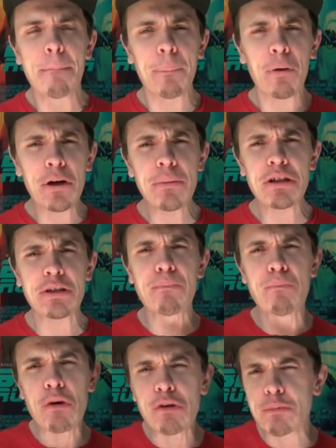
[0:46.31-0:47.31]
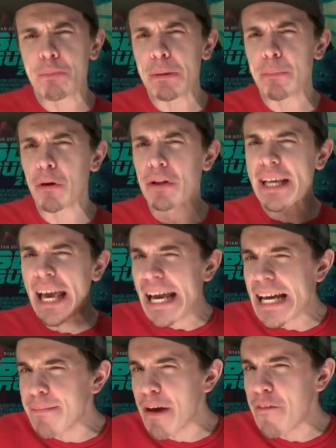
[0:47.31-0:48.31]
pretty much most people, like
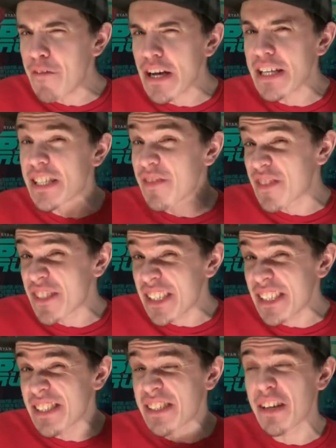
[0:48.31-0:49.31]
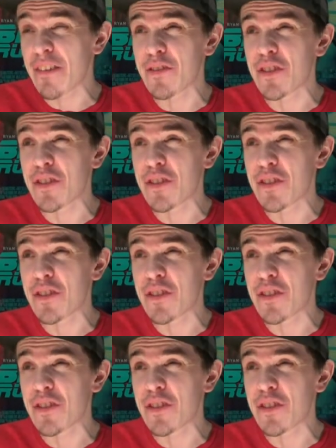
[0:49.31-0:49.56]
anime fans, have seen stuff.